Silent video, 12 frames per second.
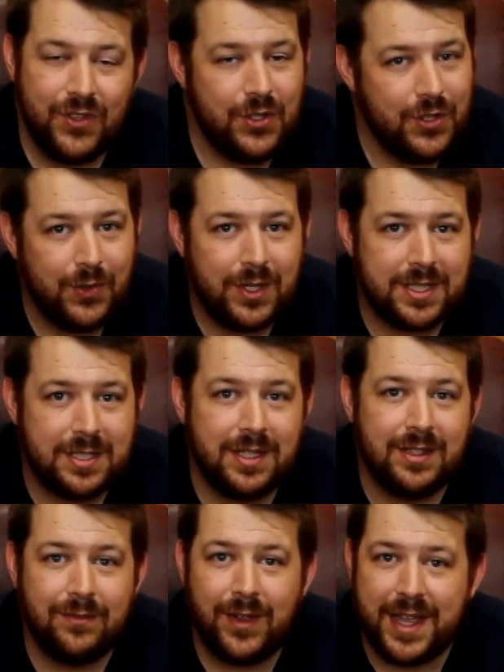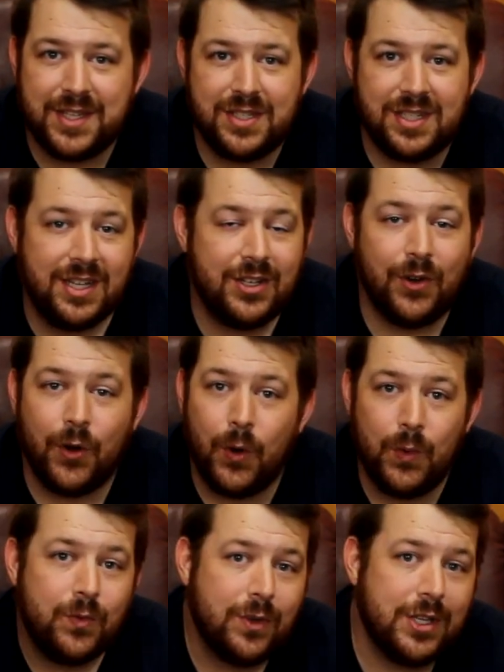You get to invest in your
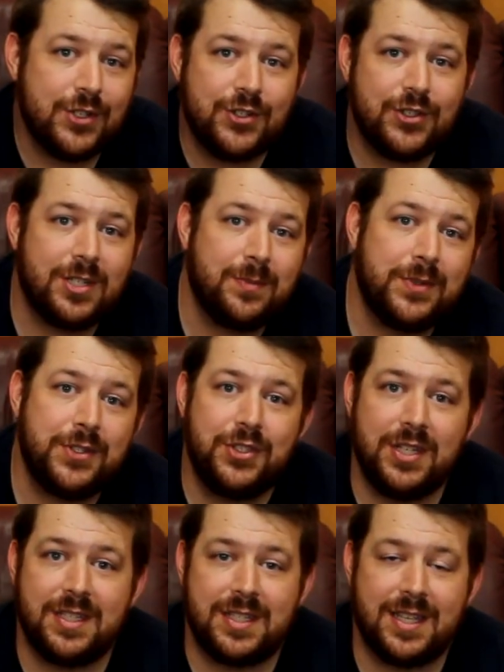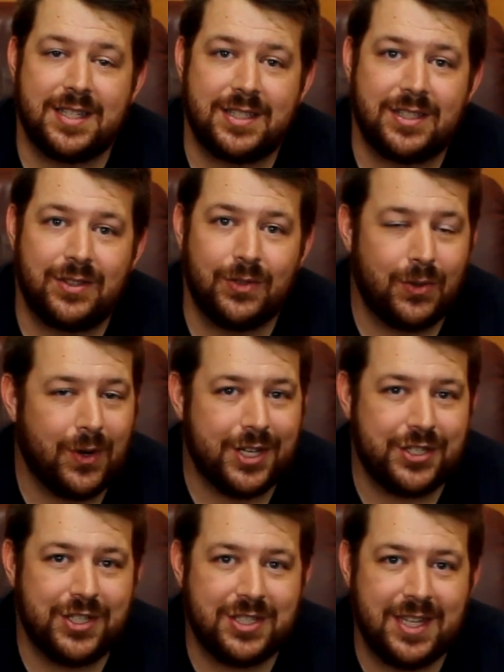own relationship with Jesus through
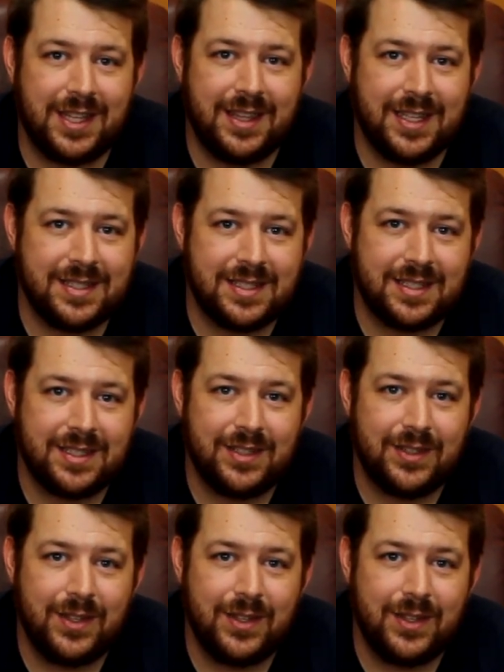questions like this,